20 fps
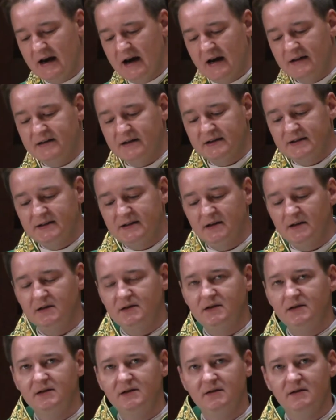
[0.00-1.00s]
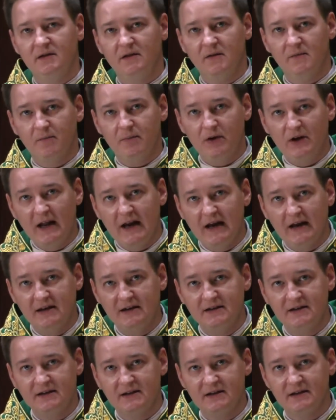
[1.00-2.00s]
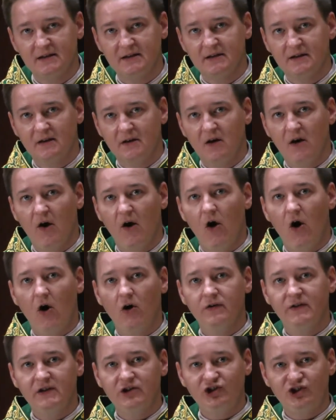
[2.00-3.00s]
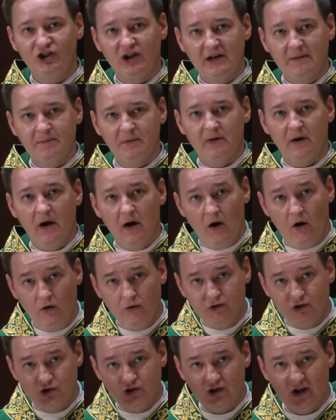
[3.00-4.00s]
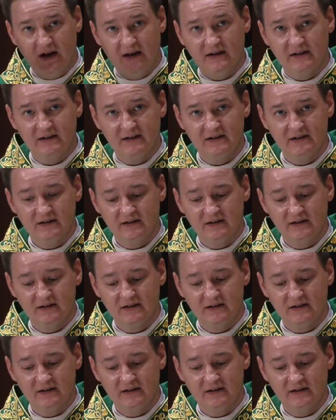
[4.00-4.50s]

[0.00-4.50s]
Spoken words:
at a certain place on the ship outside